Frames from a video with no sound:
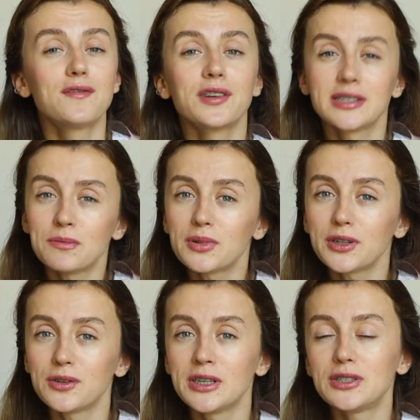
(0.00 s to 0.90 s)
For
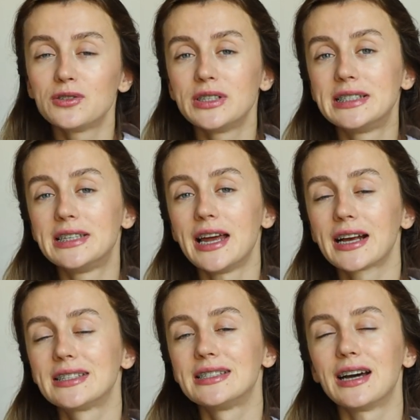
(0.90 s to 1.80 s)
example, you need to
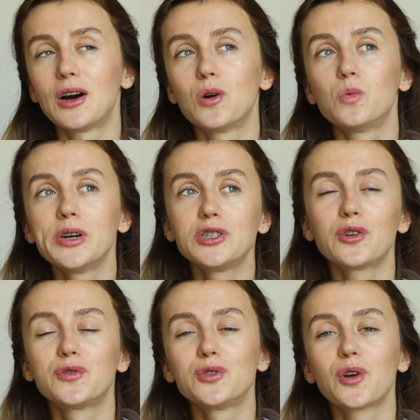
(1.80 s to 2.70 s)
detect uh, which
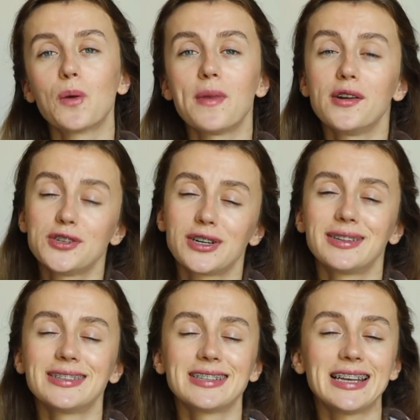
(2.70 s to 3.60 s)
of two
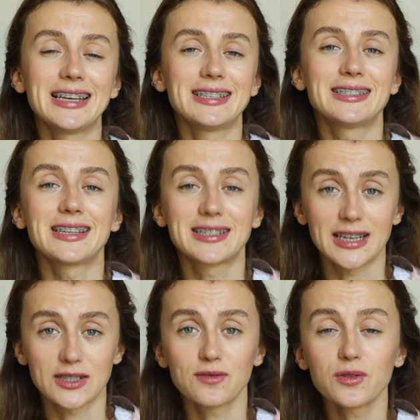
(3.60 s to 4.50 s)
commercial is
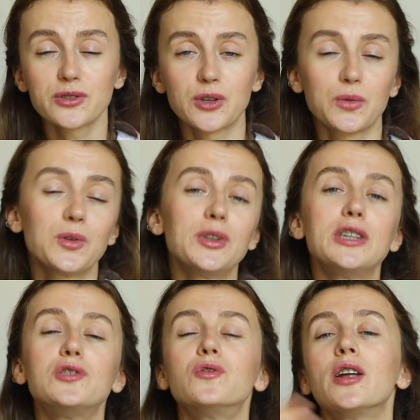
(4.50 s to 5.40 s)
successful, so you
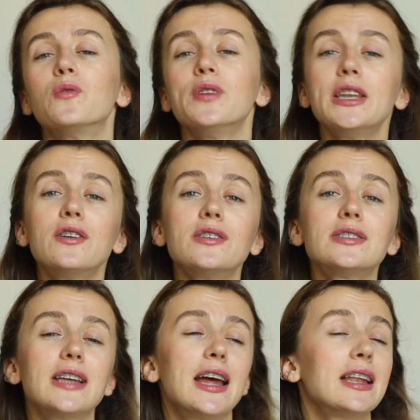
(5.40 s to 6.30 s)
need to run
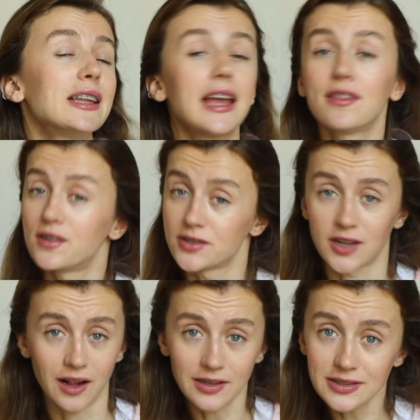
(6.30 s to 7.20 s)
videos and get the
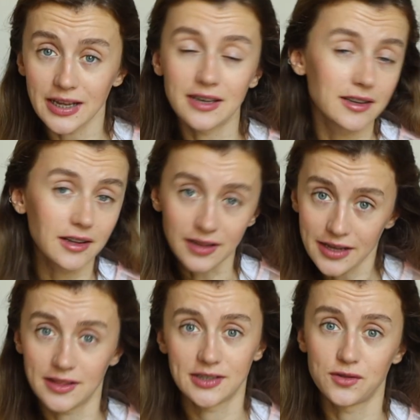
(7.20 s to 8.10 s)
results and
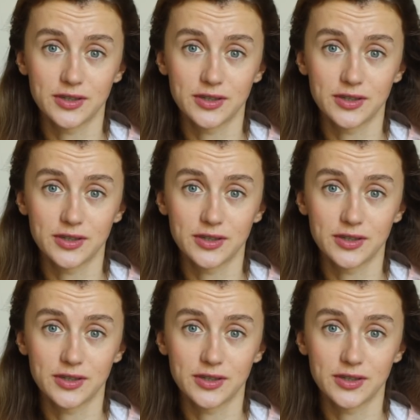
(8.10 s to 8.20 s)
analyze these